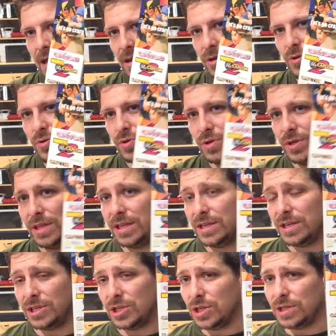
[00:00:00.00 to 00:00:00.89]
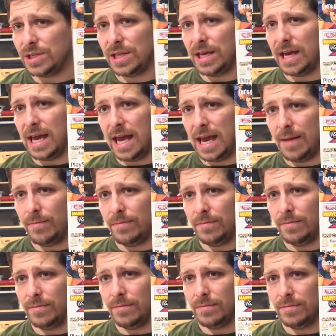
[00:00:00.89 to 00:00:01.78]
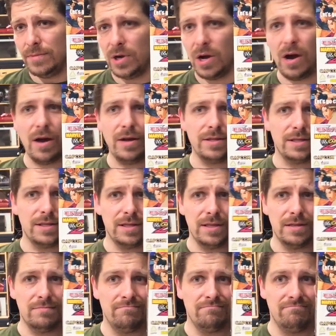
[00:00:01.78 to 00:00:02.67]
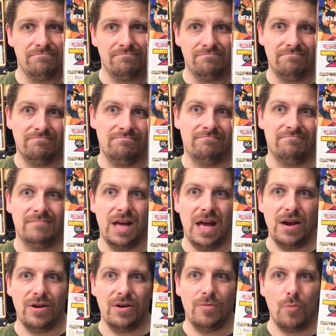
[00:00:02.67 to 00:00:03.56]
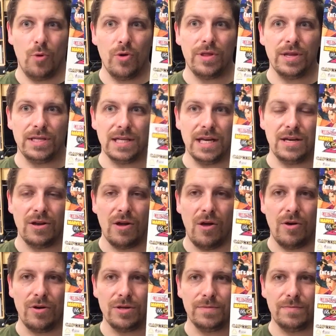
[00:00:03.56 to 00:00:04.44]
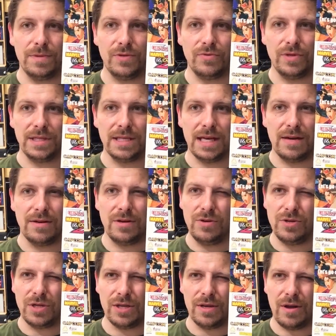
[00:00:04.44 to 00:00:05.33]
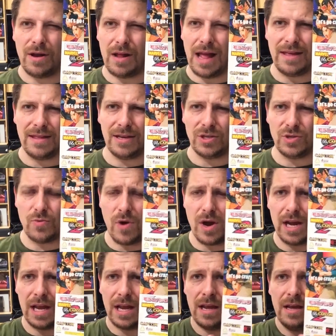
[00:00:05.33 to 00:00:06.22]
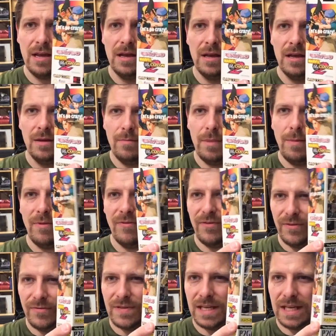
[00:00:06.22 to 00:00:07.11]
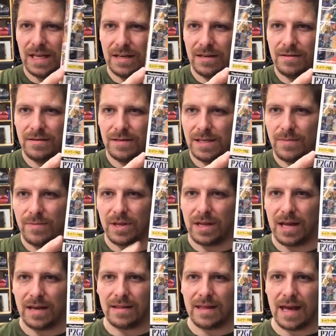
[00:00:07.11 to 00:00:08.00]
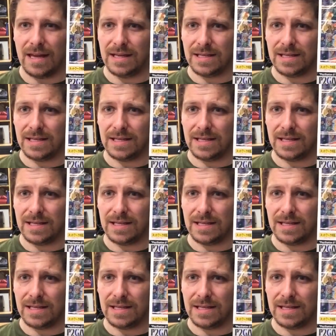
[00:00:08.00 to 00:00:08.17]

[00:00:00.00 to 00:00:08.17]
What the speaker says: And usually just the game costs, I don't know, more than $10. Between 10, usually I think 20. Maybe 15. Something like that.